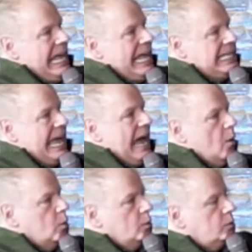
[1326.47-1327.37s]

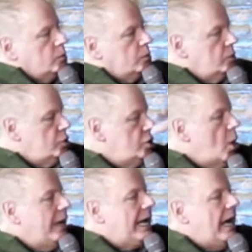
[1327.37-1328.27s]
now
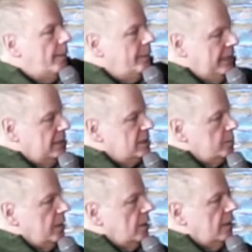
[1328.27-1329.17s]
showing up in
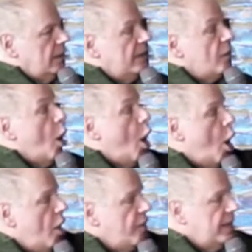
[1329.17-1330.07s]
spirit, in the
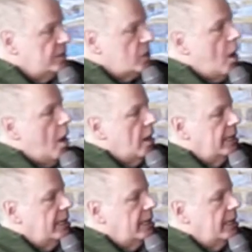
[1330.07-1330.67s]
all that is all.